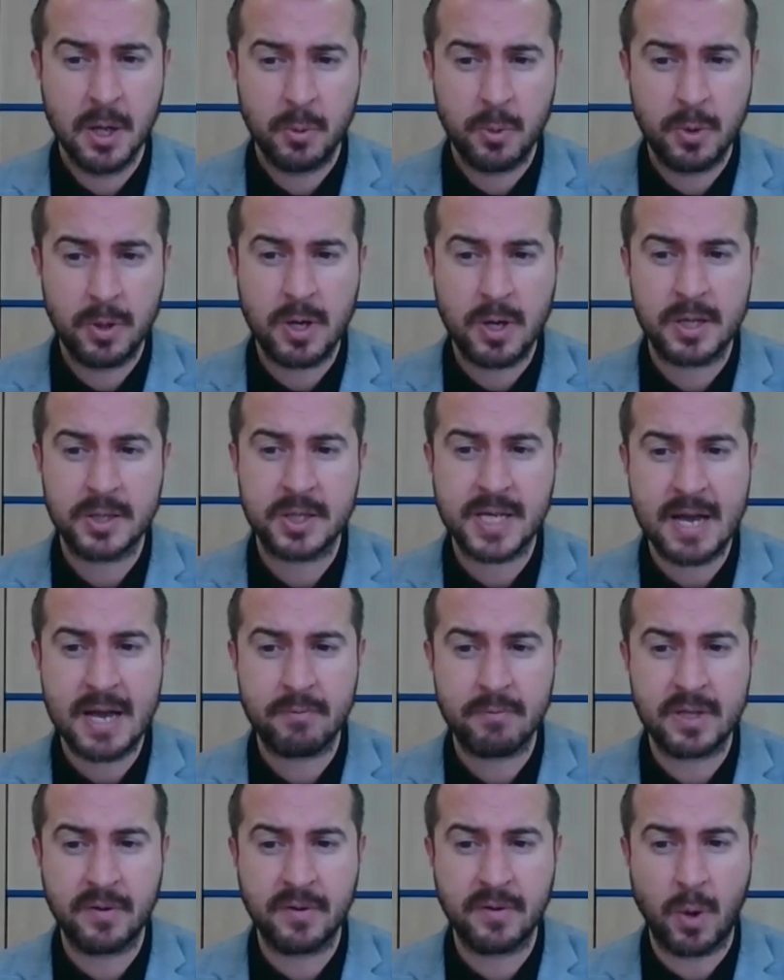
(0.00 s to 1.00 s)
we're going to
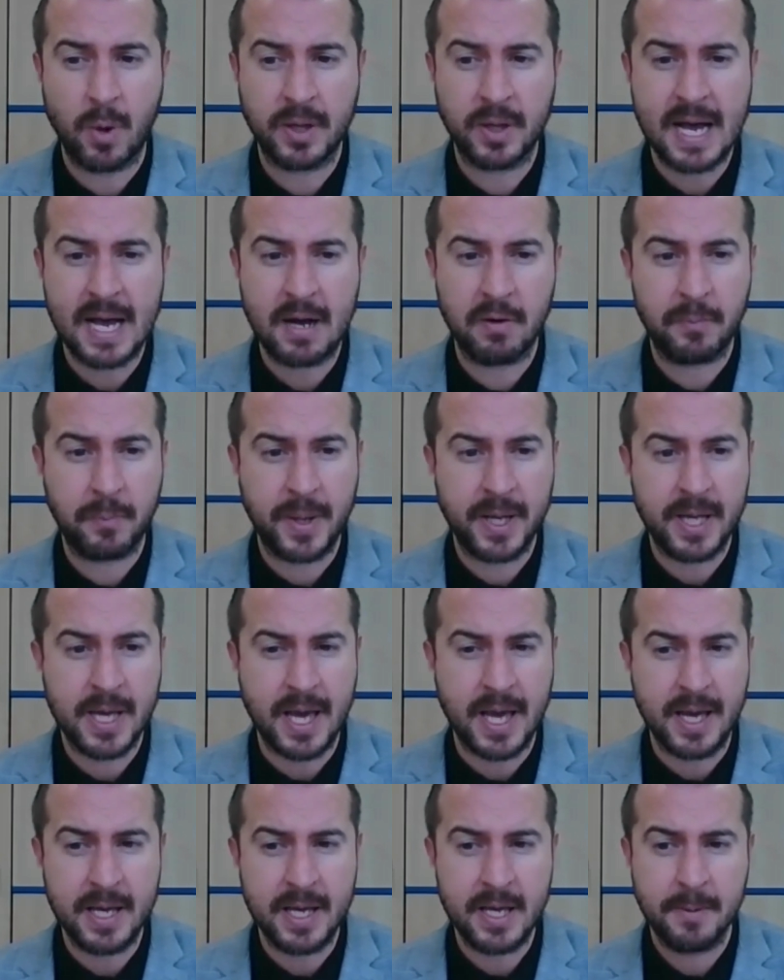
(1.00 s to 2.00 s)
get rid of 1 hour of
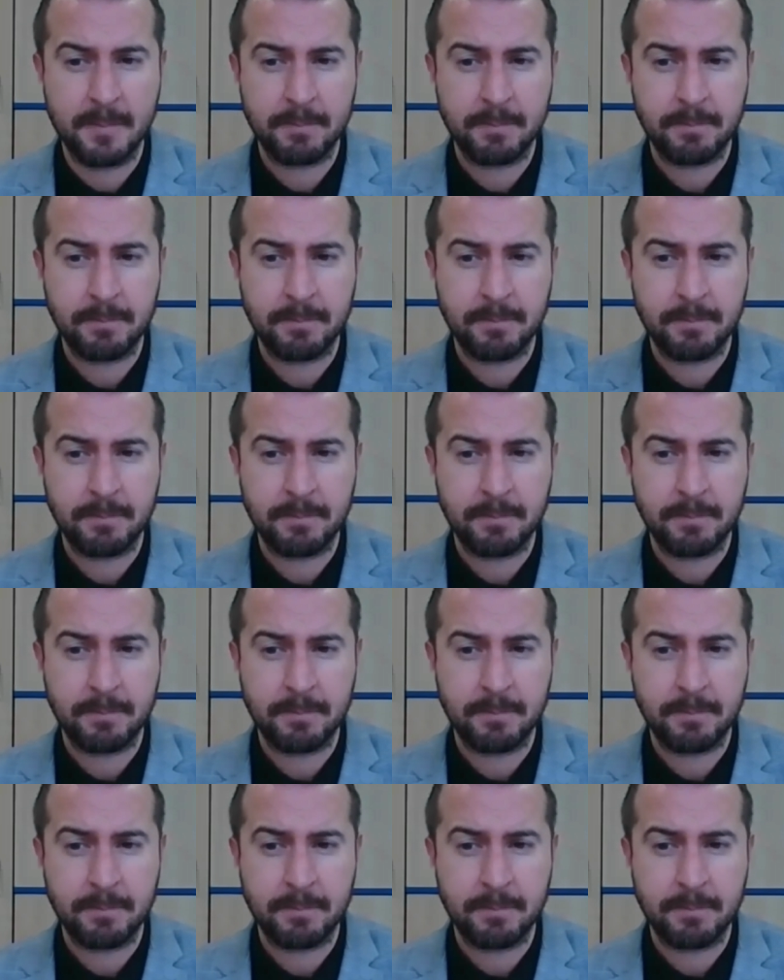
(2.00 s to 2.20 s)
PE,